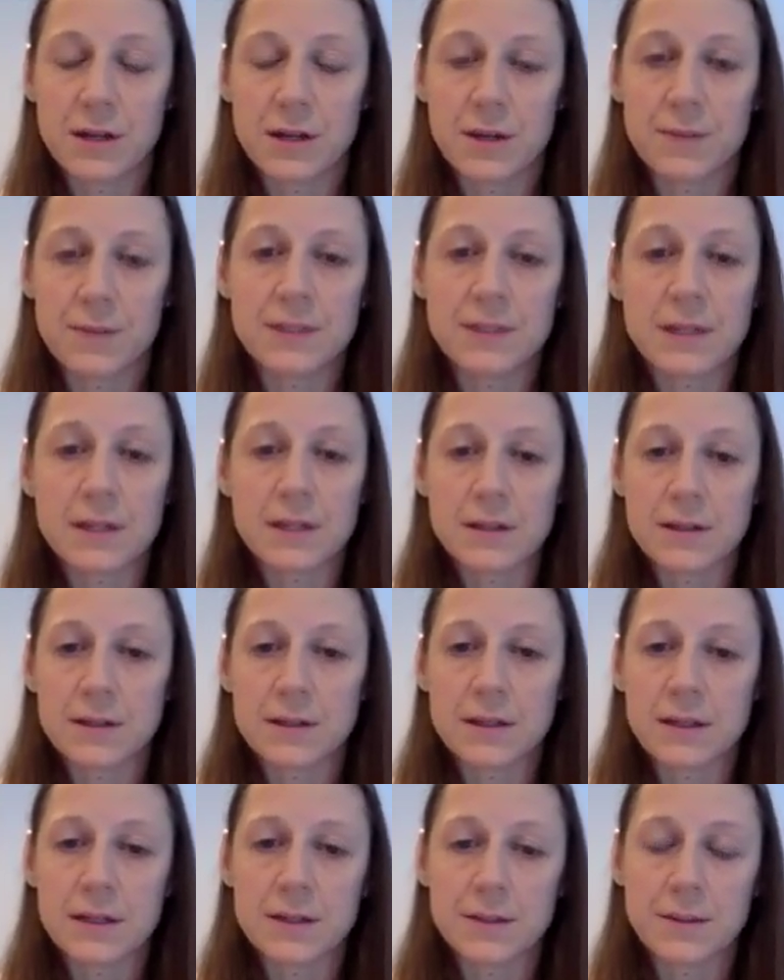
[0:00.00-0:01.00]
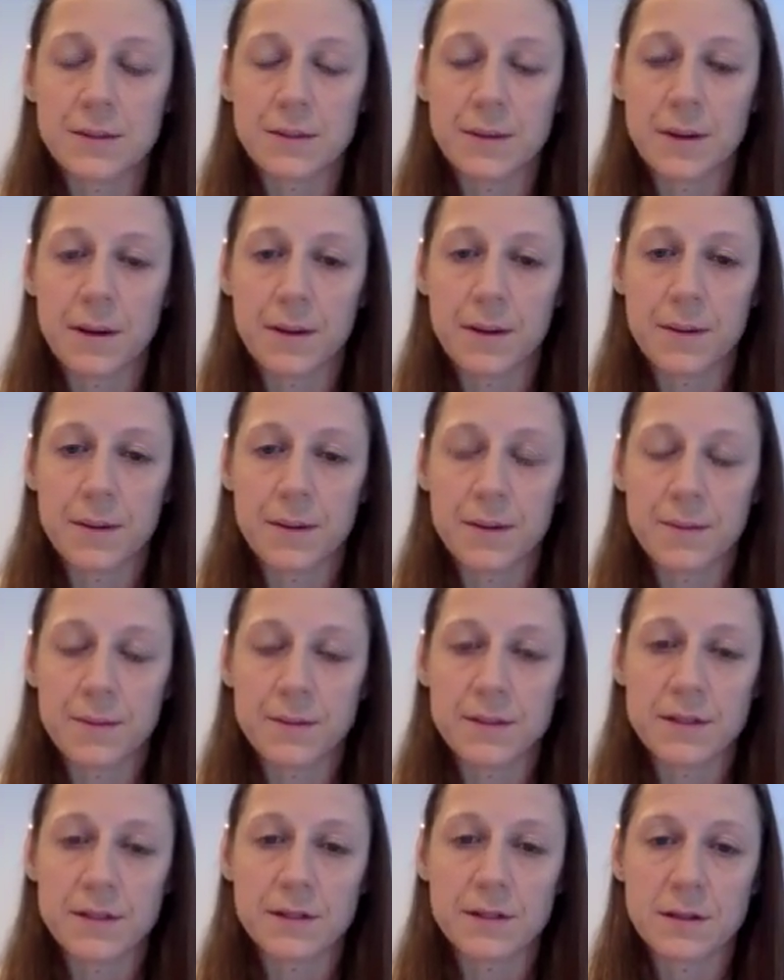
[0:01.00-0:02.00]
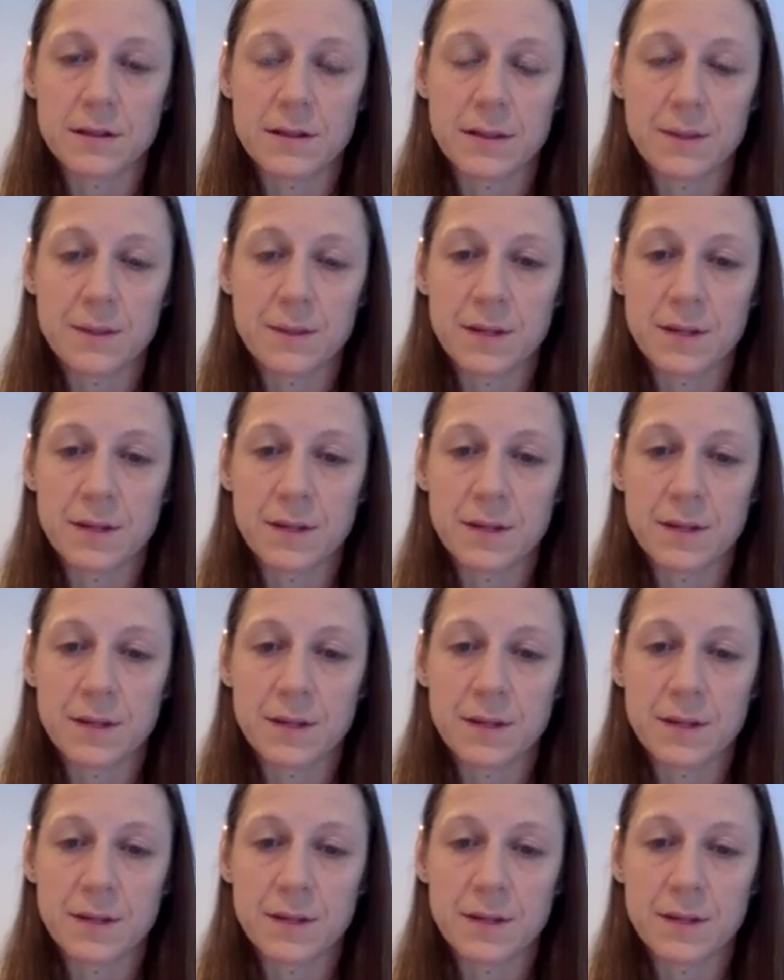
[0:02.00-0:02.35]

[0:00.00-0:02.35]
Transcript: particularly in